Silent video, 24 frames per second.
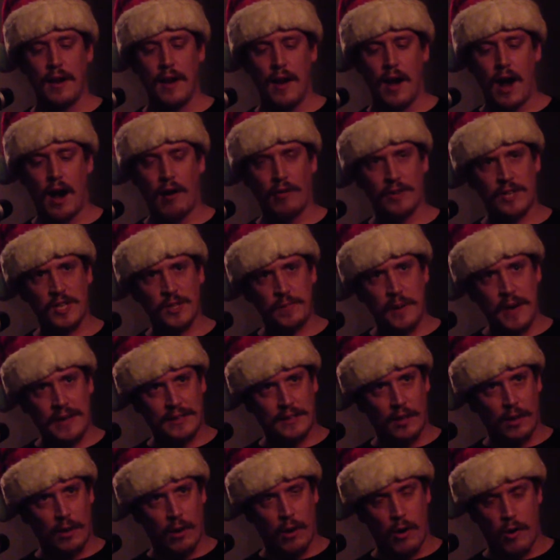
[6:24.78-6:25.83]
I respect
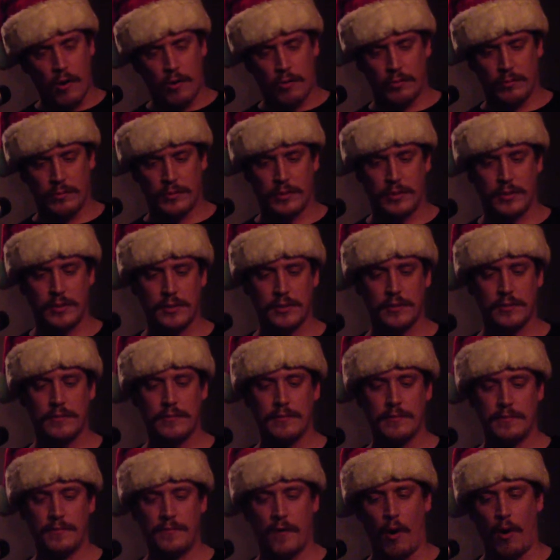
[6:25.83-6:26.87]
their homes,
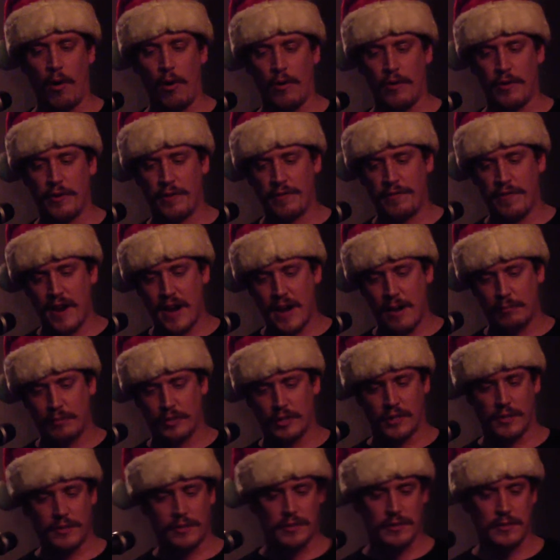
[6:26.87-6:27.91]
follow their
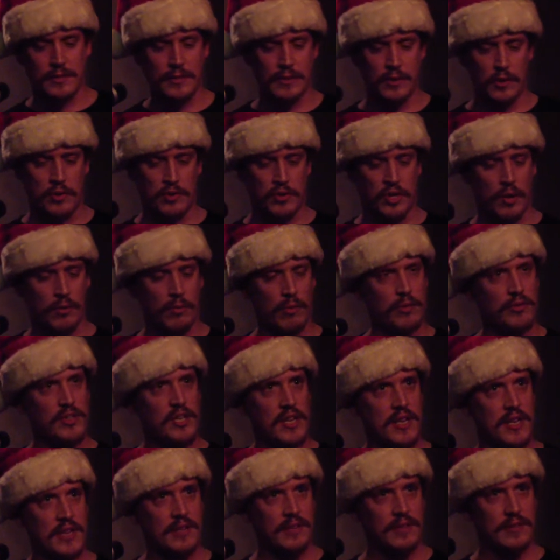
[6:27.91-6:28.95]
families, learn their
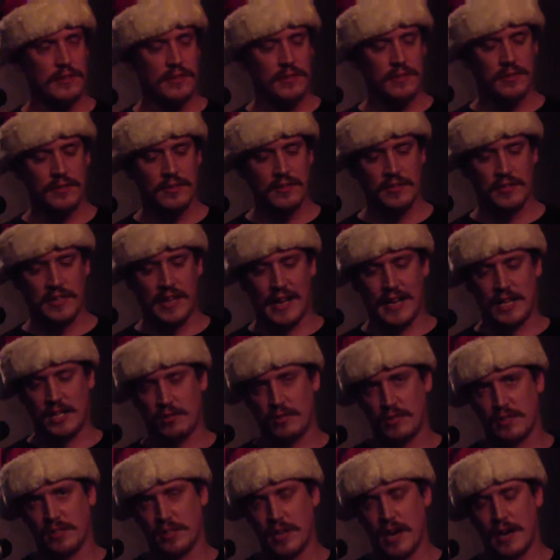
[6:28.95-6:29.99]
routines, dance
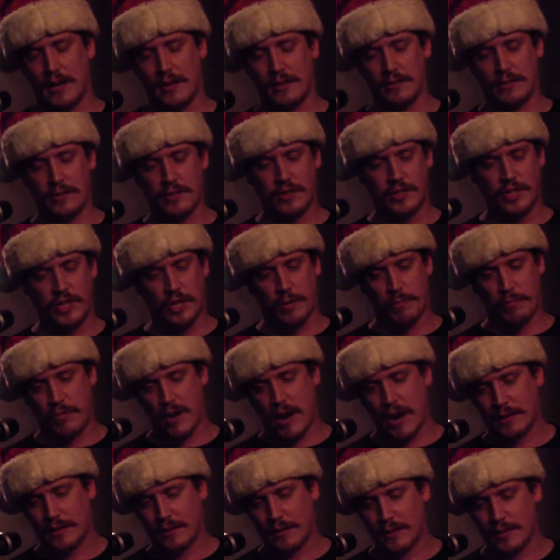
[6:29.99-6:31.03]
recitals, cheer
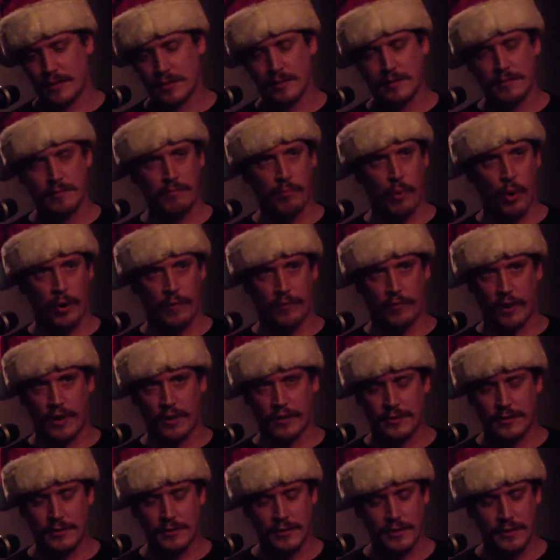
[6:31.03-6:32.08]
practice,
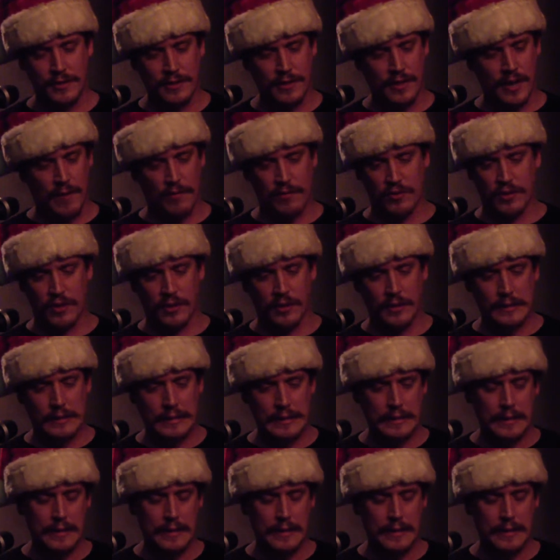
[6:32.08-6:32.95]
boyfriends, everything.